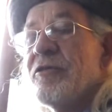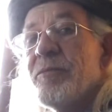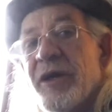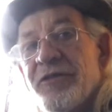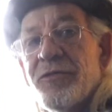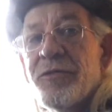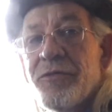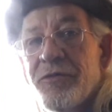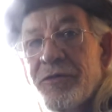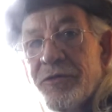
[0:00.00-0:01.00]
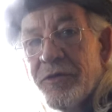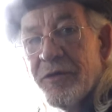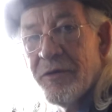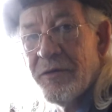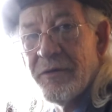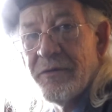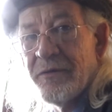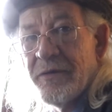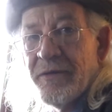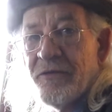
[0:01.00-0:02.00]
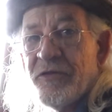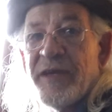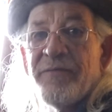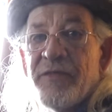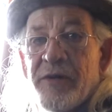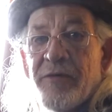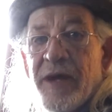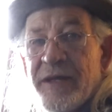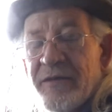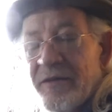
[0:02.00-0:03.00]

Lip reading: muscles reinvigorating